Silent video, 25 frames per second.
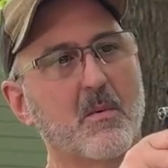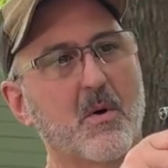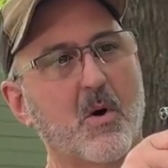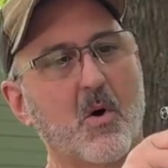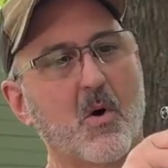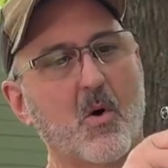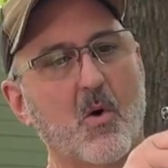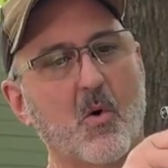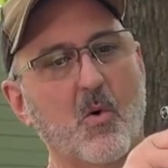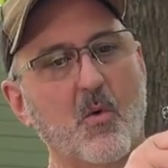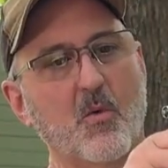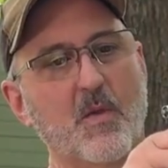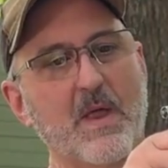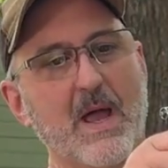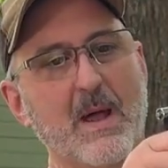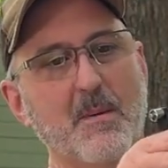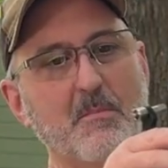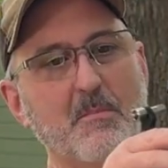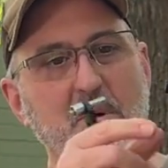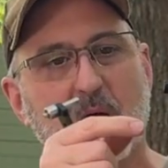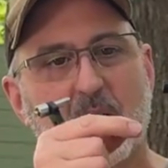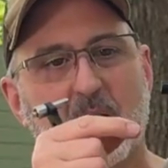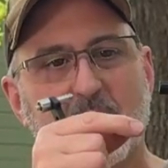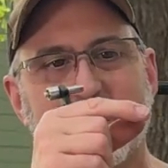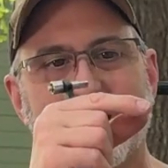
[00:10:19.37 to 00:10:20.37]
Hold
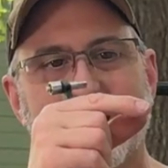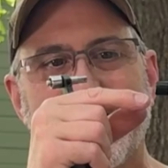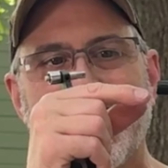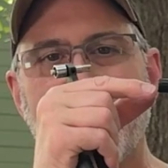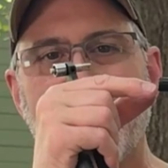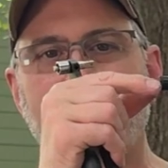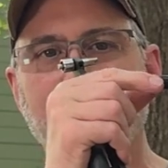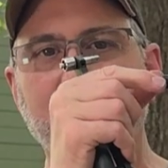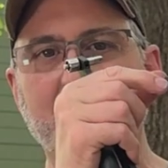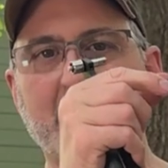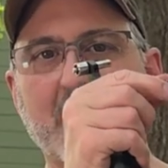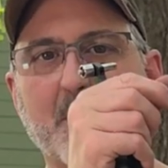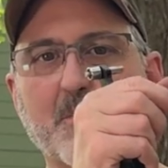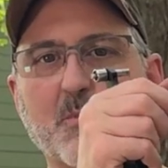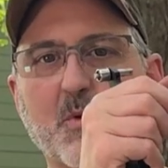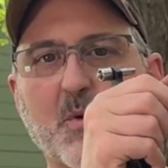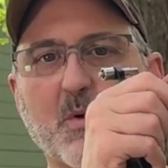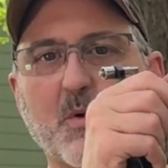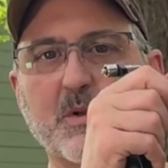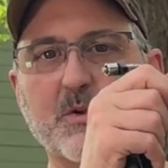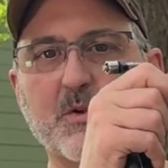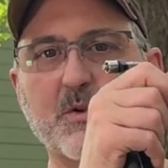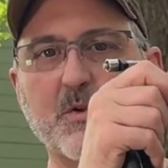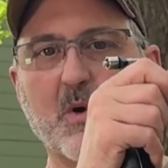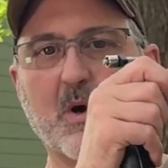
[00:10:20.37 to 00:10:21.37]
that button down and I'm
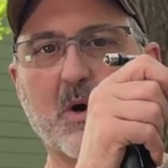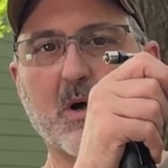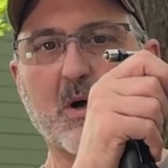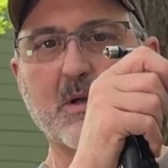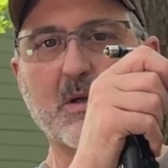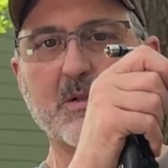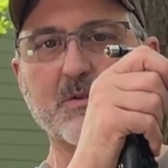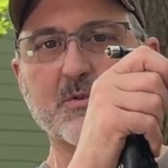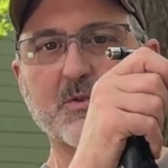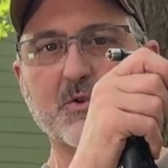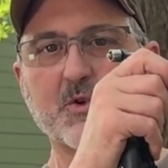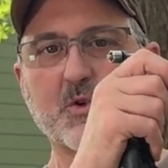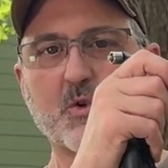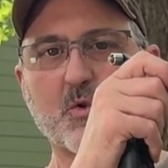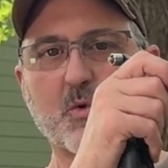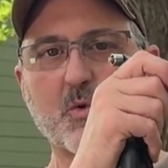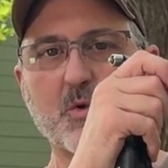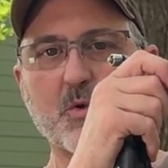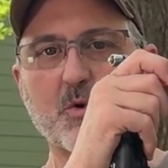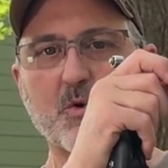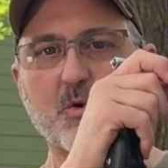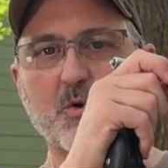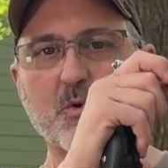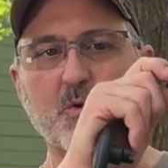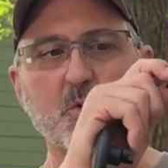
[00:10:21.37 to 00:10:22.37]
going to
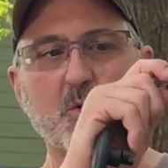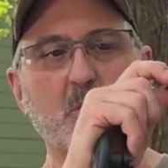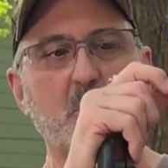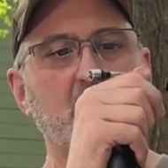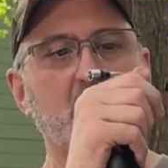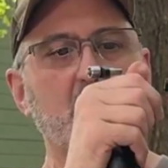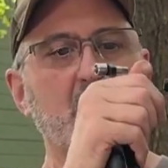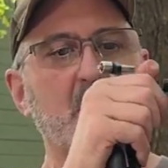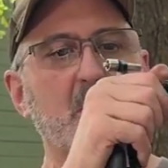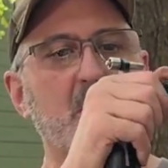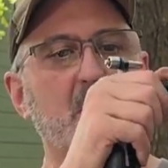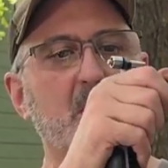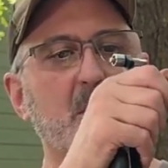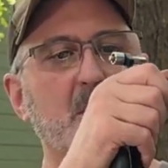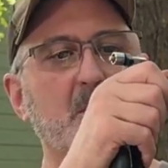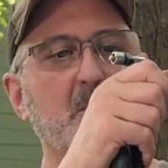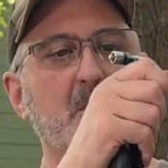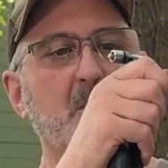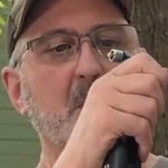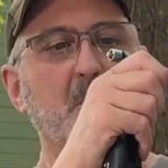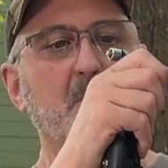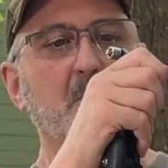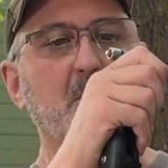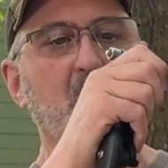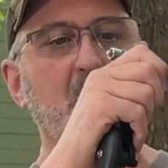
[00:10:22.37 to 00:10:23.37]
unscrew
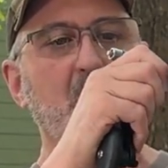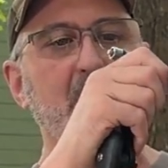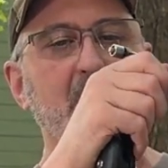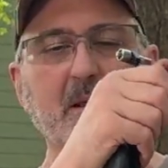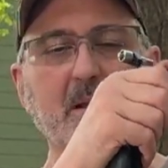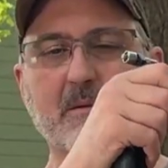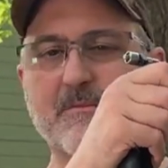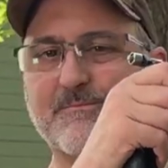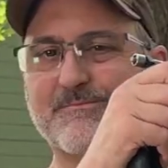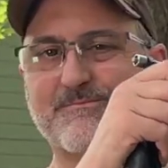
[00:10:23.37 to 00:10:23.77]
my brake.